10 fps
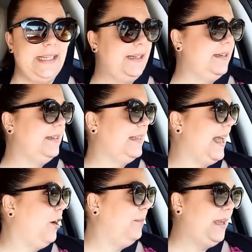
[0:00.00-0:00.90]
to
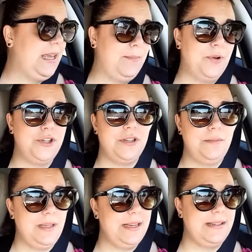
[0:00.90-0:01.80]
help me keep
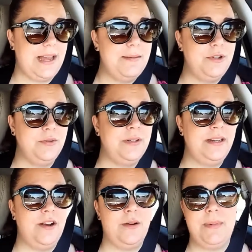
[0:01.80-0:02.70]
pushing, because I'm
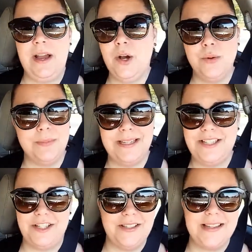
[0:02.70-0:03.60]
doing it on my own,
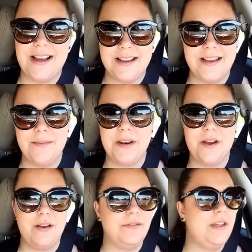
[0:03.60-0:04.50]
but it's just not
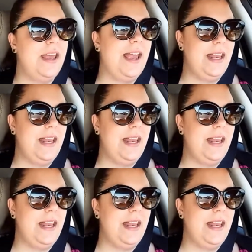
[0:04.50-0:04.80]
coming off.